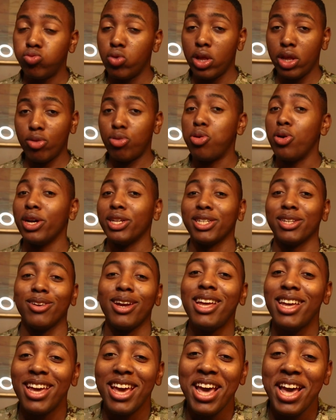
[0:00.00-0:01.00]
really
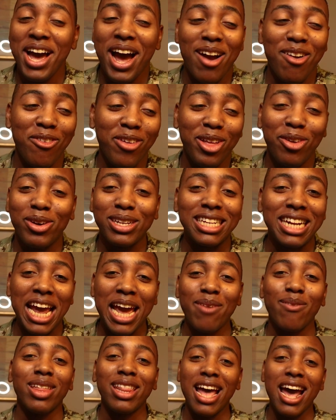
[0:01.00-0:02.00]
wasn't, I really wasn't
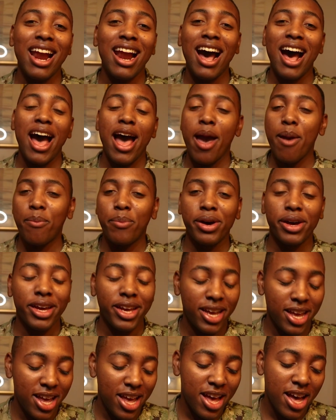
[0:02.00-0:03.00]
aiming that high,
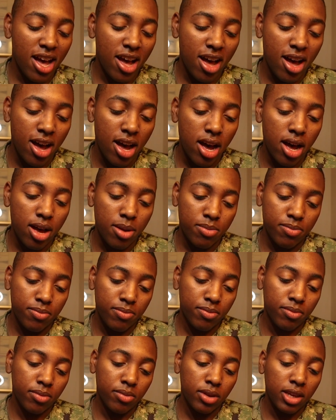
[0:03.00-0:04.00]
but uh,
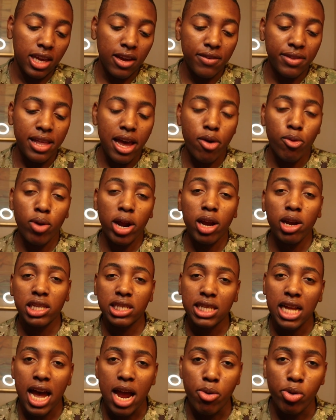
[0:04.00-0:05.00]
given that rate,
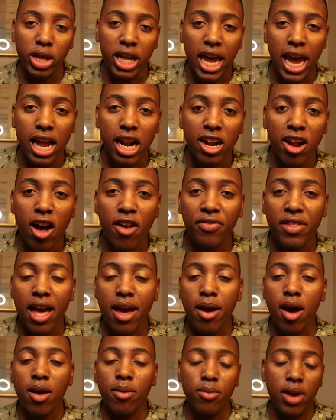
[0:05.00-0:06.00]
it's not really handed off
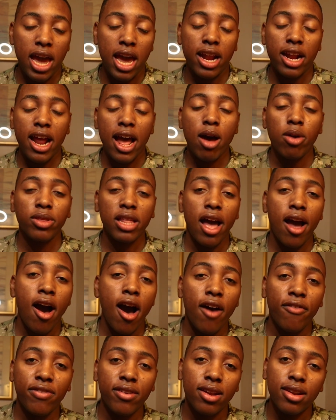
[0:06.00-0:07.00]
that handed out that
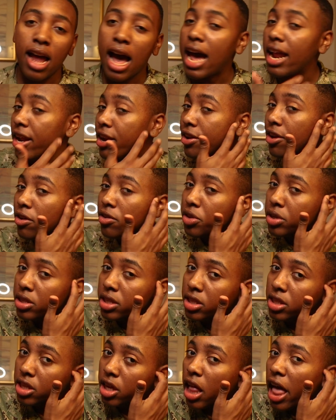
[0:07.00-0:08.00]
often. I didn't know this
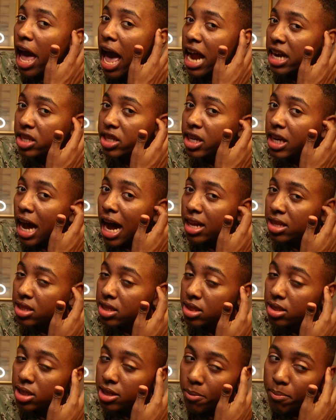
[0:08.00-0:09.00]
until I actually got
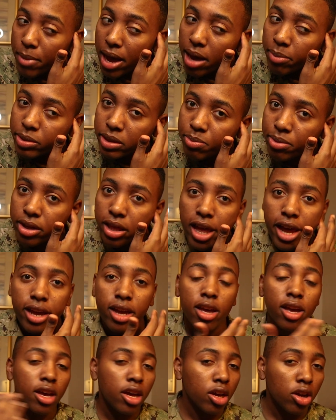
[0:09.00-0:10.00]
to MEPS, but like